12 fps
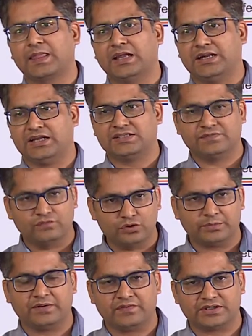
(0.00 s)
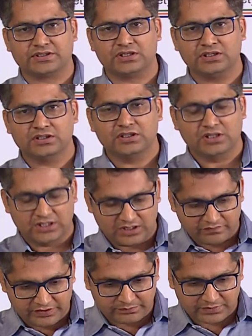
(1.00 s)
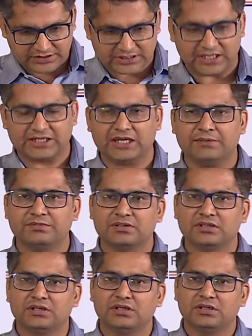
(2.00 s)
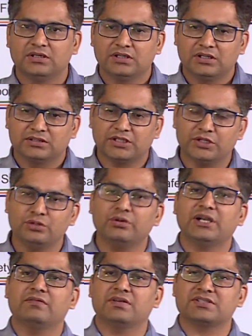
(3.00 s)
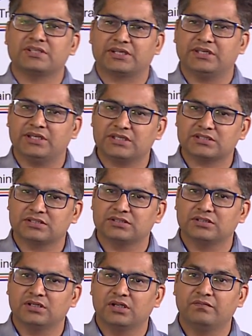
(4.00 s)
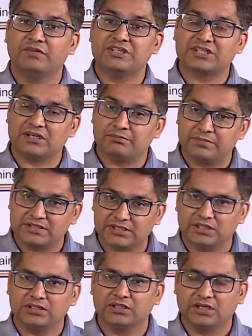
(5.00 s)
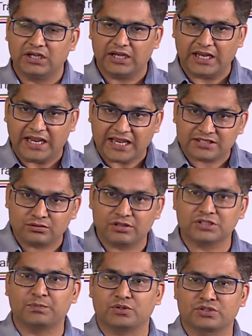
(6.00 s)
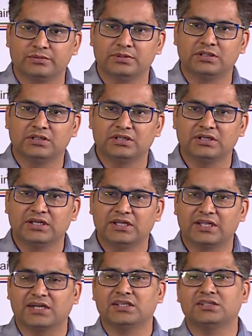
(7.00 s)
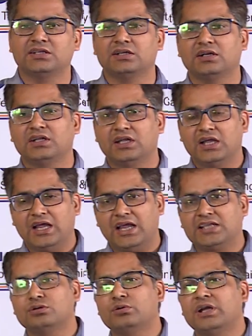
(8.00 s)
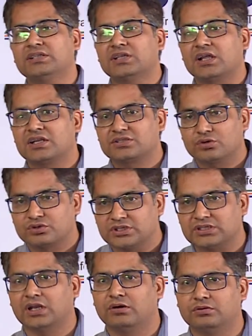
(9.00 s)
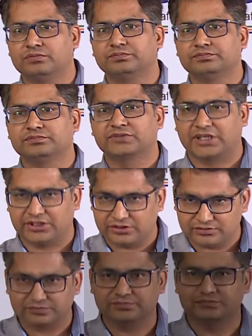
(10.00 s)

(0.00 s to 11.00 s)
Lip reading: And as a food manufacturer, we must adapt the new and advanced techniques which can measure as low as possible rather than as low as our resources allow. Thank you.